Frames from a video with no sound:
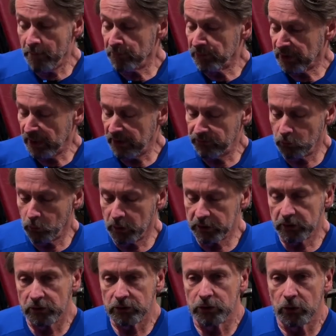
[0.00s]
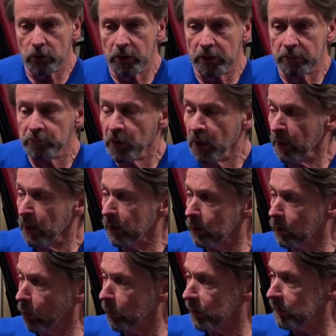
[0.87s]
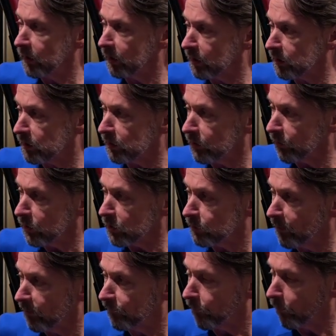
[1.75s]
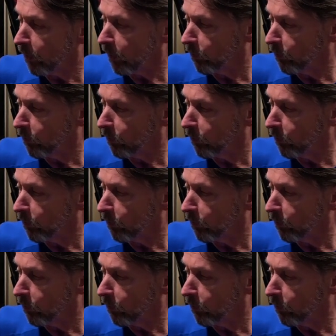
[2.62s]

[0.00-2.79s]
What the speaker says: even when they're doing, we did a series before